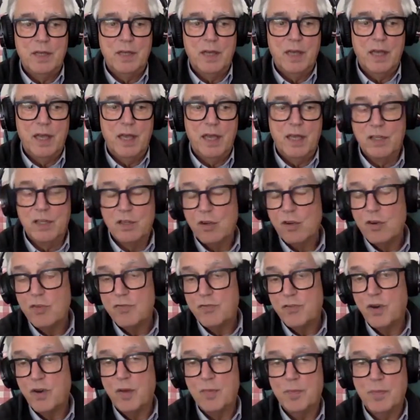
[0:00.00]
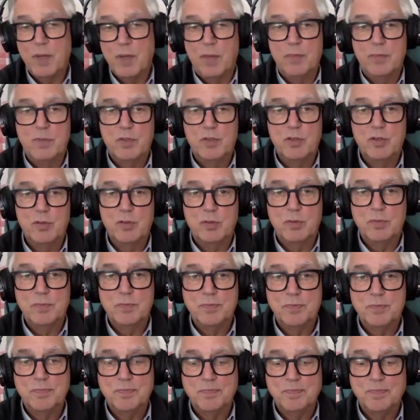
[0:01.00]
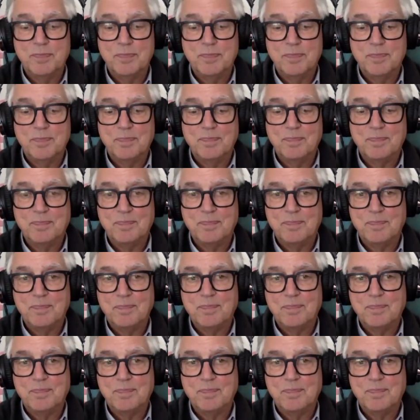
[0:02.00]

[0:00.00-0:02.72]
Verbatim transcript: uh, and learn from them too. I,